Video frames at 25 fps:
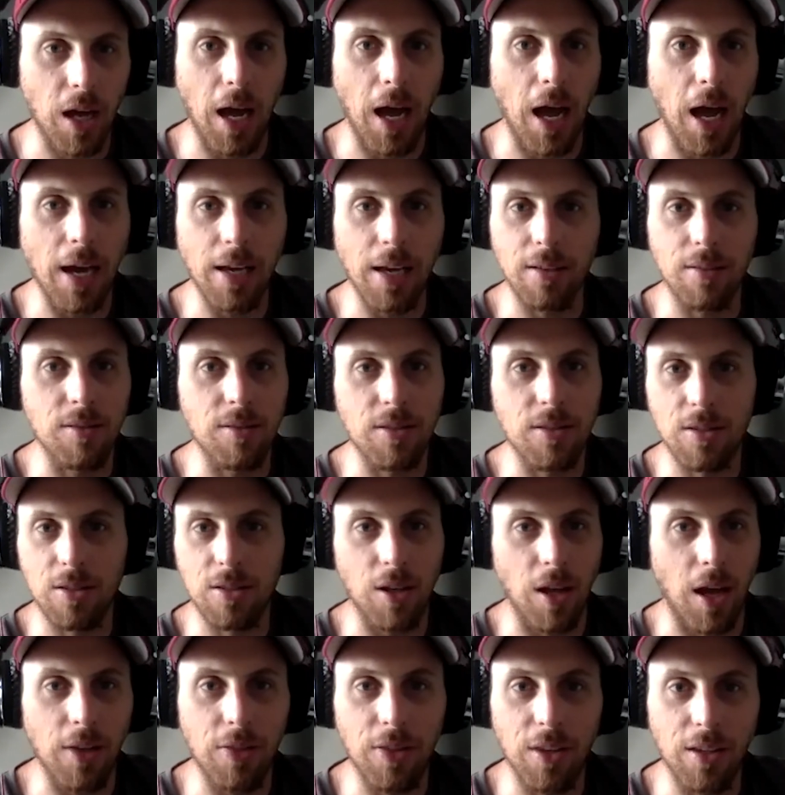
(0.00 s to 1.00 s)
I
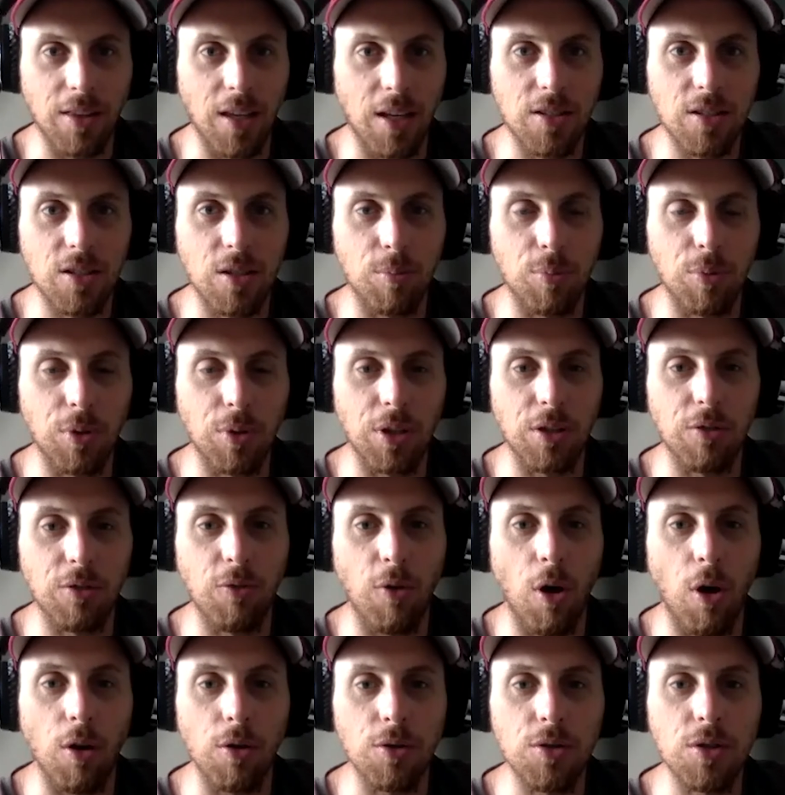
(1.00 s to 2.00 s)
think that's completely
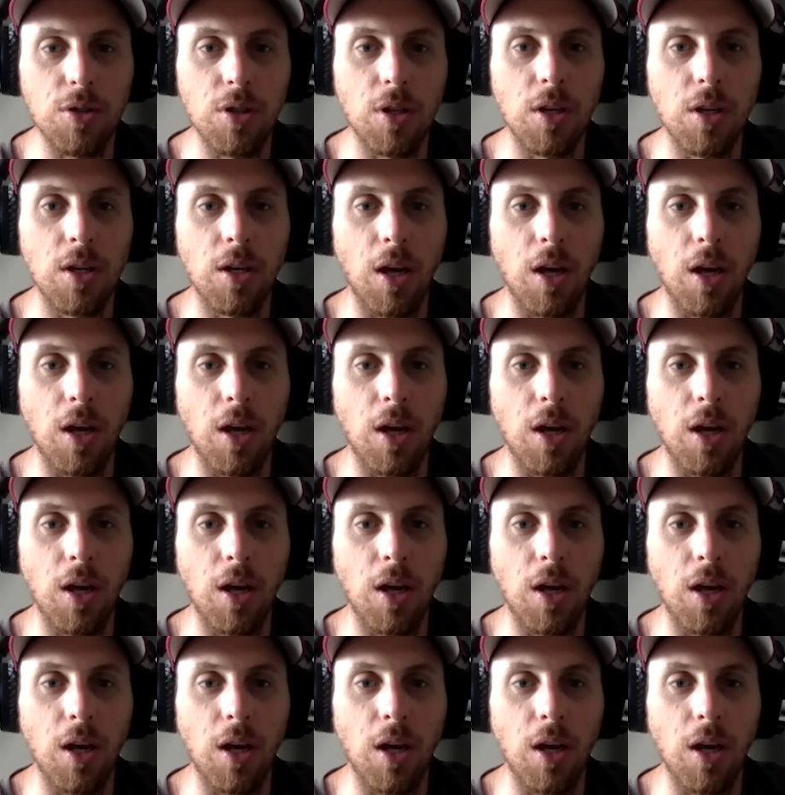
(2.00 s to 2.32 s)
false.